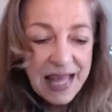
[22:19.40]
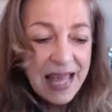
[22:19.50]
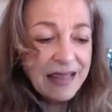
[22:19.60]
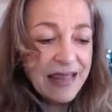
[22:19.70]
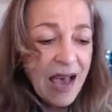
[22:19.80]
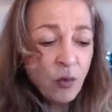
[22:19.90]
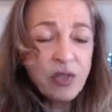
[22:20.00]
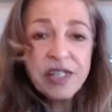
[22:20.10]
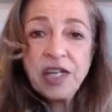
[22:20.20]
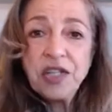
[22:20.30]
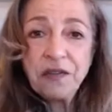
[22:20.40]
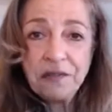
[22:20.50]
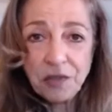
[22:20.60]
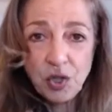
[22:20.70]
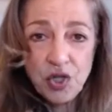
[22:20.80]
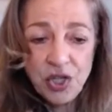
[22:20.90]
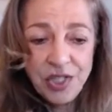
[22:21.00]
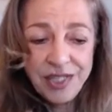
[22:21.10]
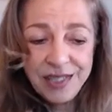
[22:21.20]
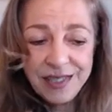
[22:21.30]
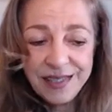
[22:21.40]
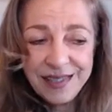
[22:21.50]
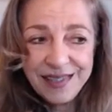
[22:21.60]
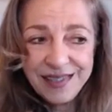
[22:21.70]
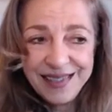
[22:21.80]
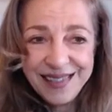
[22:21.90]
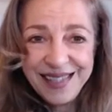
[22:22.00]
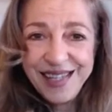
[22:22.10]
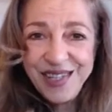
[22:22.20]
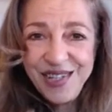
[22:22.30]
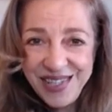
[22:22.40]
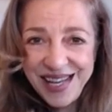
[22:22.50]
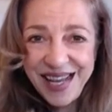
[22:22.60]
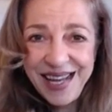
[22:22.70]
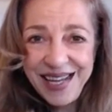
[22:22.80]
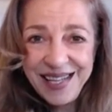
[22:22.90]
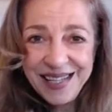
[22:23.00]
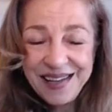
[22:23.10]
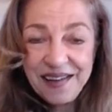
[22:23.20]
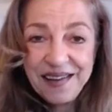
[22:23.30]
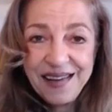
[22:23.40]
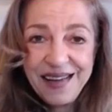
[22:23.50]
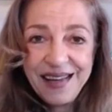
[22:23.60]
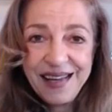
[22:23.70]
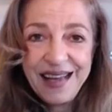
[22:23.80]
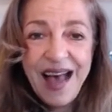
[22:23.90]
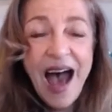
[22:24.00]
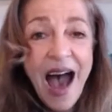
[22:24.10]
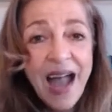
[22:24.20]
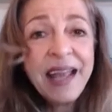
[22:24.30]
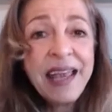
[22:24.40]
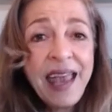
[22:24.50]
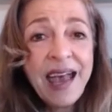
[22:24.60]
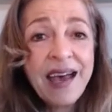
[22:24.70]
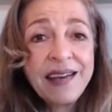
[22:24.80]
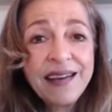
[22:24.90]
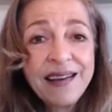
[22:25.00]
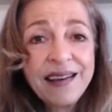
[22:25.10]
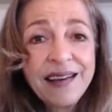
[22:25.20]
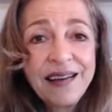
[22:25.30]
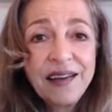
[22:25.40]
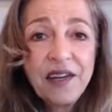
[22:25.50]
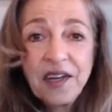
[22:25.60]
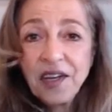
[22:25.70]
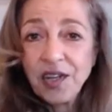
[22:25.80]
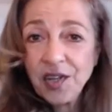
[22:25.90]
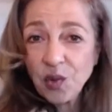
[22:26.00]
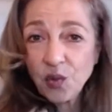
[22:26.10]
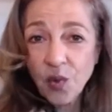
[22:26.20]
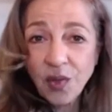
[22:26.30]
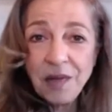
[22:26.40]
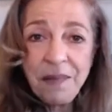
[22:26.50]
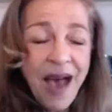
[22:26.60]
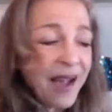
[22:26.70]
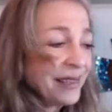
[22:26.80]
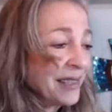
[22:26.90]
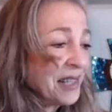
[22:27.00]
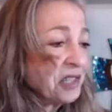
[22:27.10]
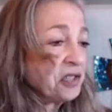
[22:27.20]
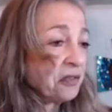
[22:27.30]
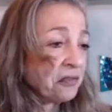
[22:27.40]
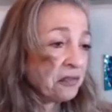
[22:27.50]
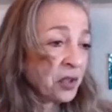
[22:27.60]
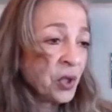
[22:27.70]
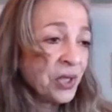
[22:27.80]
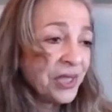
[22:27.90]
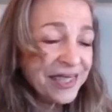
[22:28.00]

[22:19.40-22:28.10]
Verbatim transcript: and that was a diversion. Today, I can roll it back, divert,